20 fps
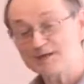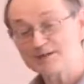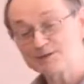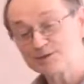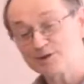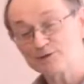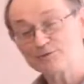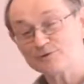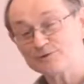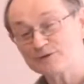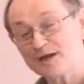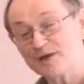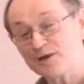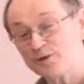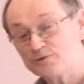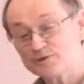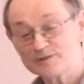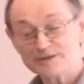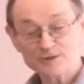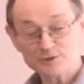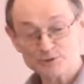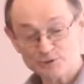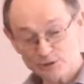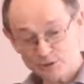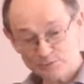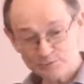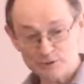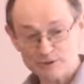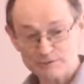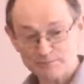uh, I, um, I can't say
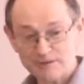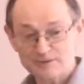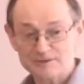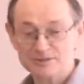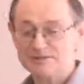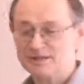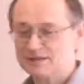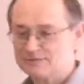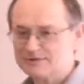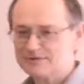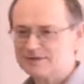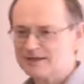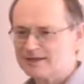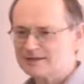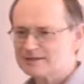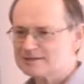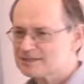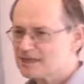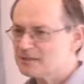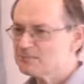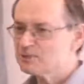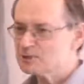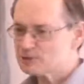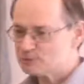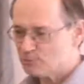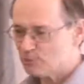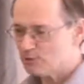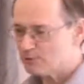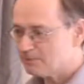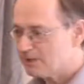too much about Steve, he can say
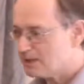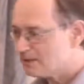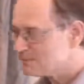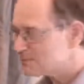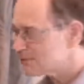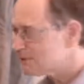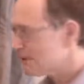much more about